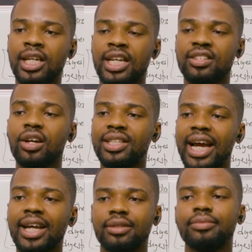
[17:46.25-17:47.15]
is not
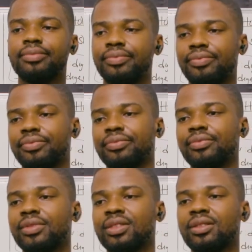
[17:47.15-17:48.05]
dead.
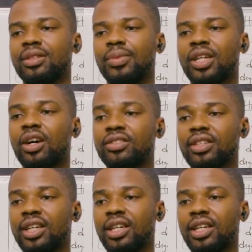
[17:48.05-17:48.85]
Because